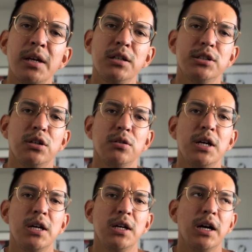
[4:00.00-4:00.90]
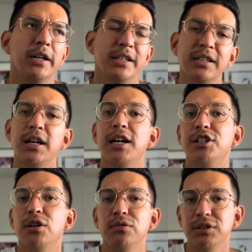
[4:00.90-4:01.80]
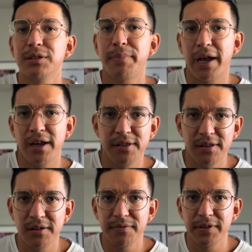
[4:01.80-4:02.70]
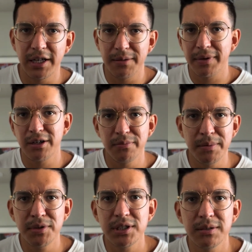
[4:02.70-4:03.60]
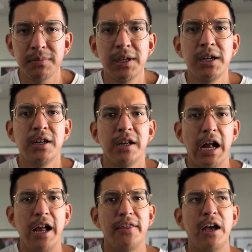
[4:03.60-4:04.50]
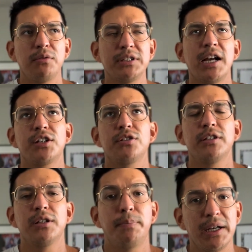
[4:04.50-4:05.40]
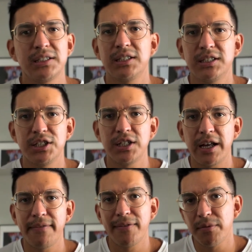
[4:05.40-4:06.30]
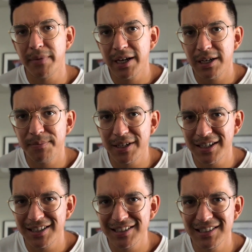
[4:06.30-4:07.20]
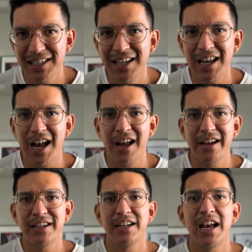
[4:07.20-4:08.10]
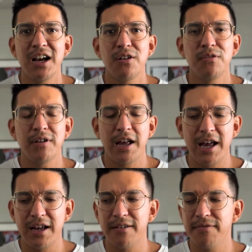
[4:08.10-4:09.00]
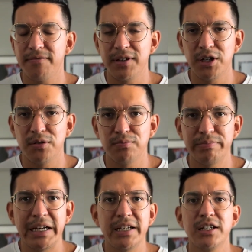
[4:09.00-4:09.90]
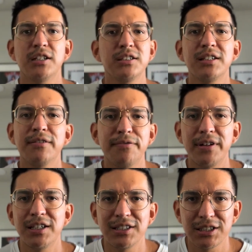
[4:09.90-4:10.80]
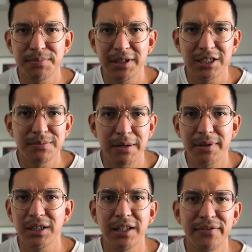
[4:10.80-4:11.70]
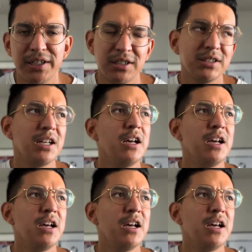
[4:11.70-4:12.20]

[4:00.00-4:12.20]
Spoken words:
So I did. I chose the path of getting my own membership. And that was actually the best decision I've ever made, because I now have, 10 years of fitness experience, maybe 11 years.